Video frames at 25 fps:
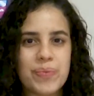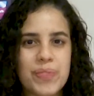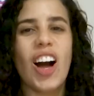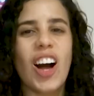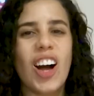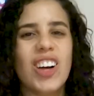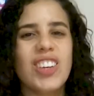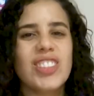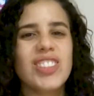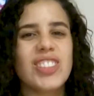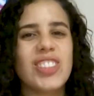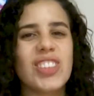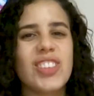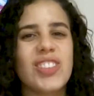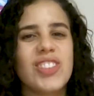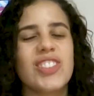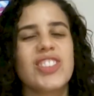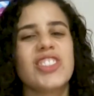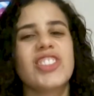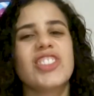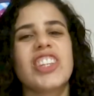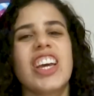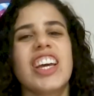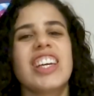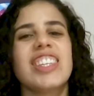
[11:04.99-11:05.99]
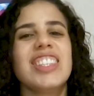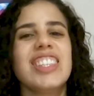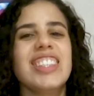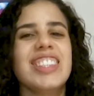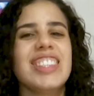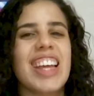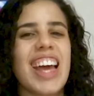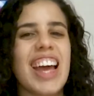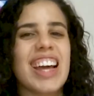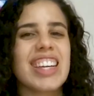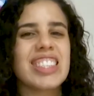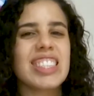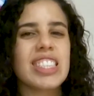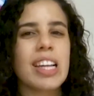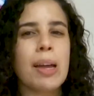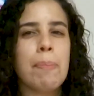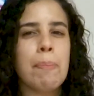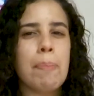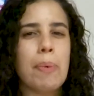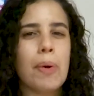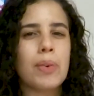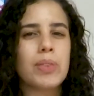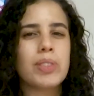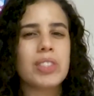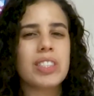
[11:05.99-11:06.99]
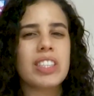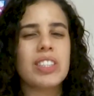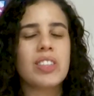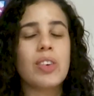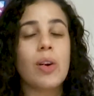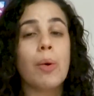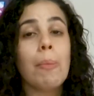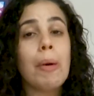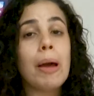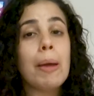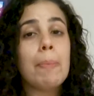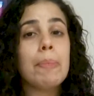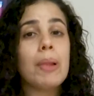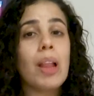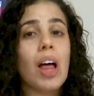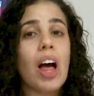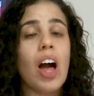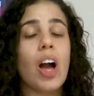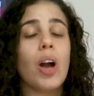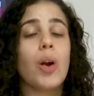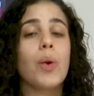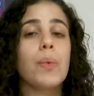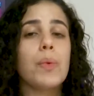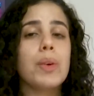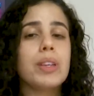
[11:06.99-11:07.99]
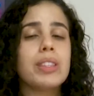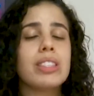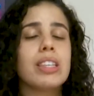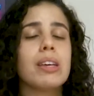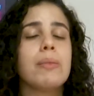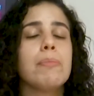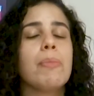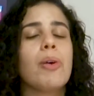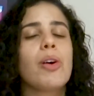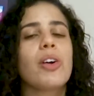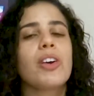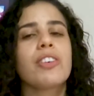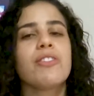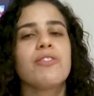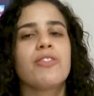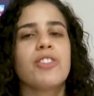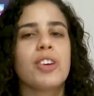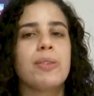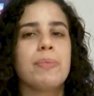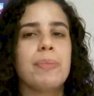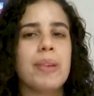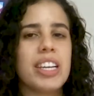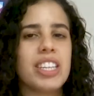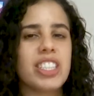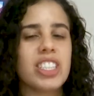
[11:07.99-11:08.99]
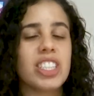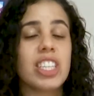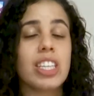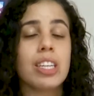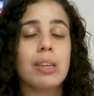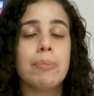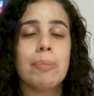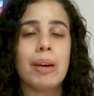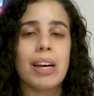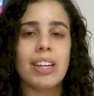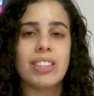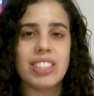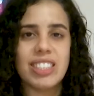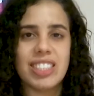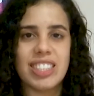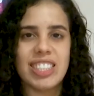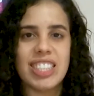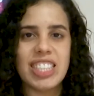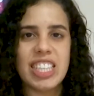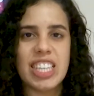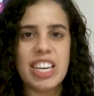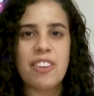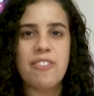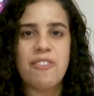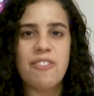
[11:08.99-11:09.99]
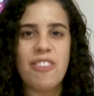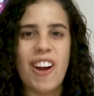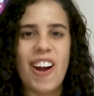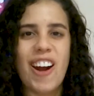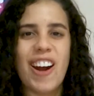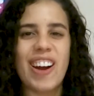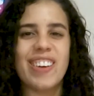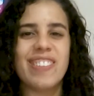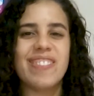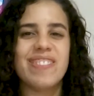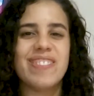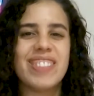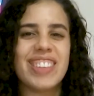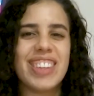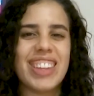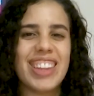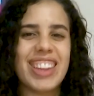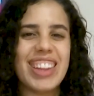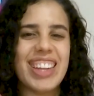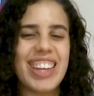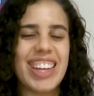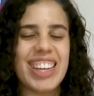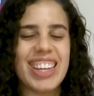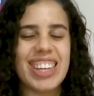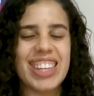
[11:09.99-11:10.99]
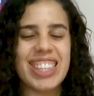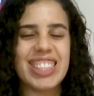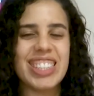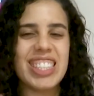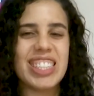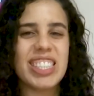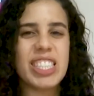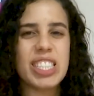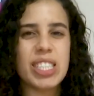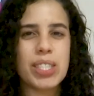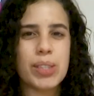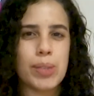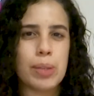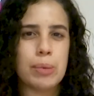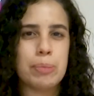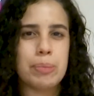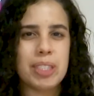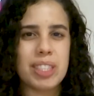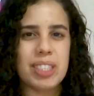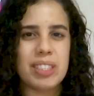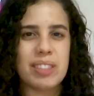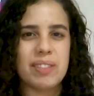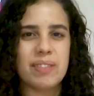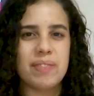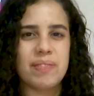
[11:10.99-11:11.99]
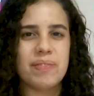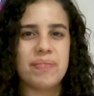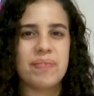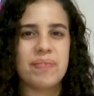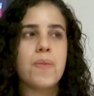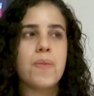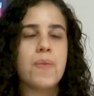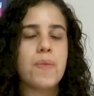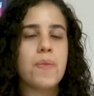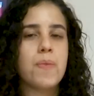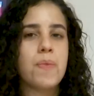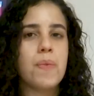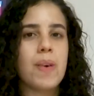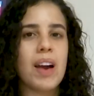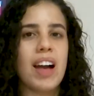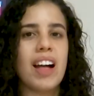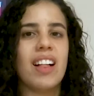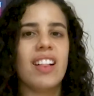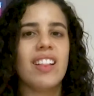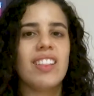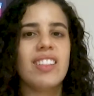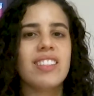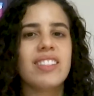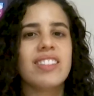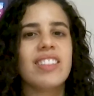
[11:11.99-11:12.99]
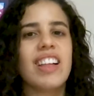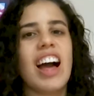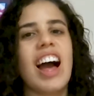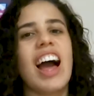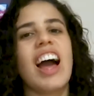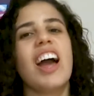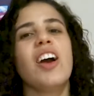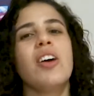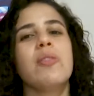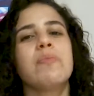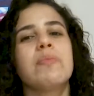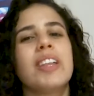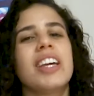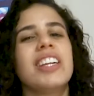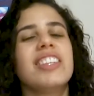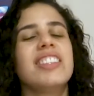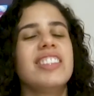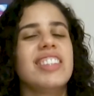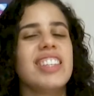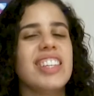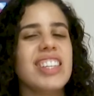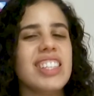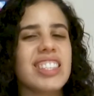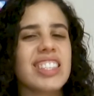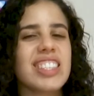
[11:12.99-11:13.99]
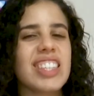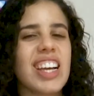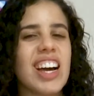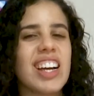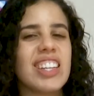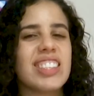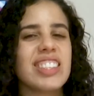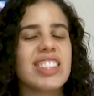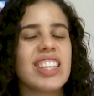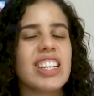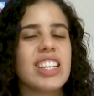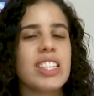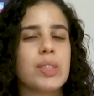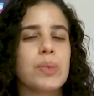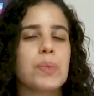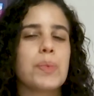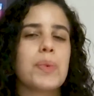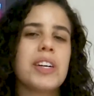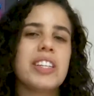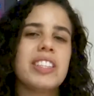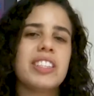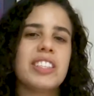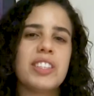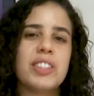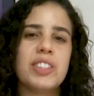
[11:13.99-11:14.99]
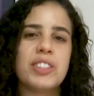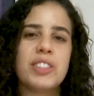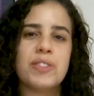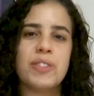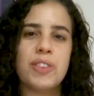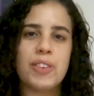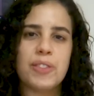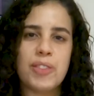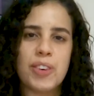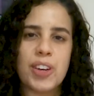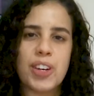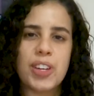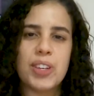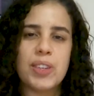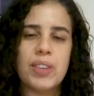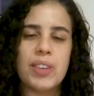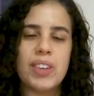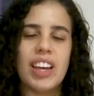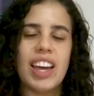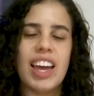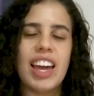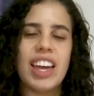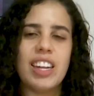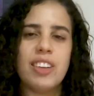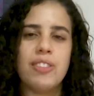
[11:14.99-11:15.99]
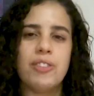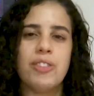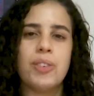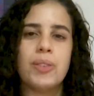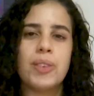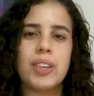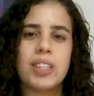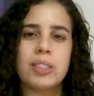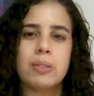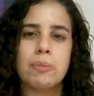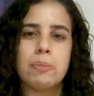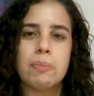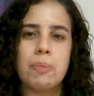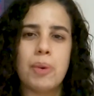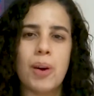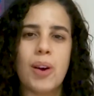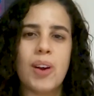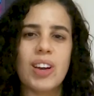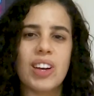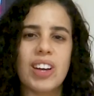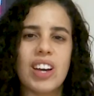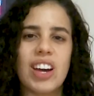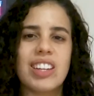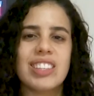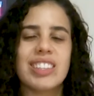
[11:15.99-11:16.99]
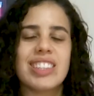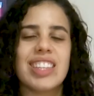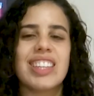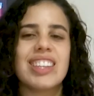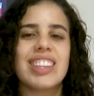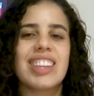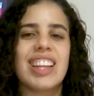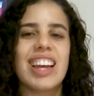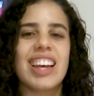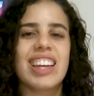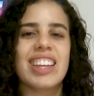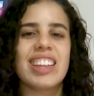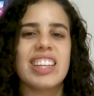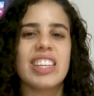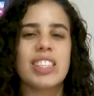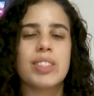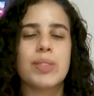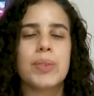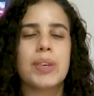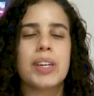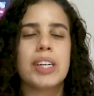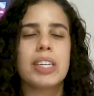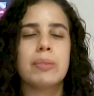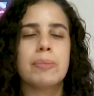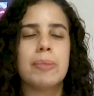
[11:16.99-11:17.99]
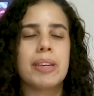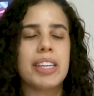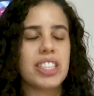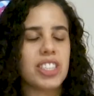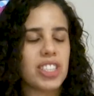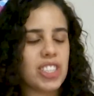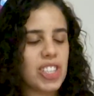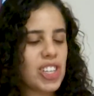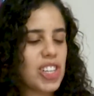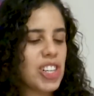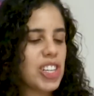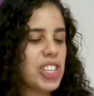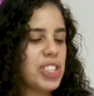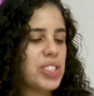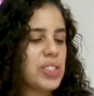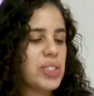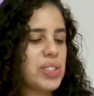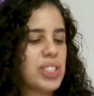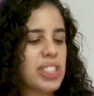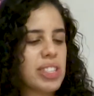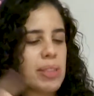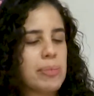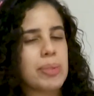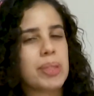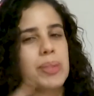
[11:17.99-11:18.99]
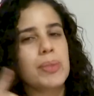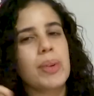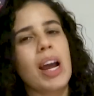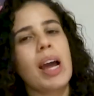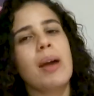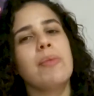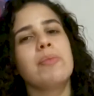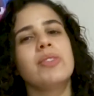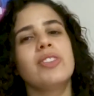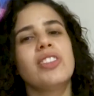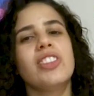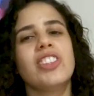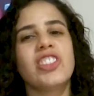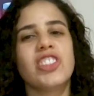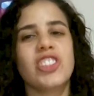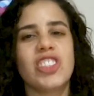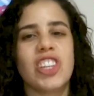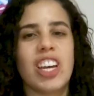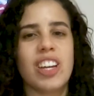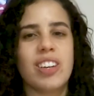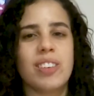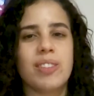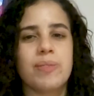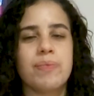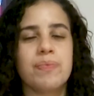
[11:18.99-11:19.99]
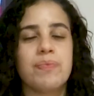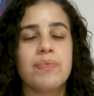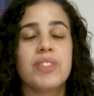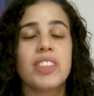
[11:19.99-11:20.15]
Also, check the text I posted on my blog with some more information about the CEFR, link in the description. Well, I hope that this content was useful for you, and if you want more content like this one, make sure you subscribe to this channel.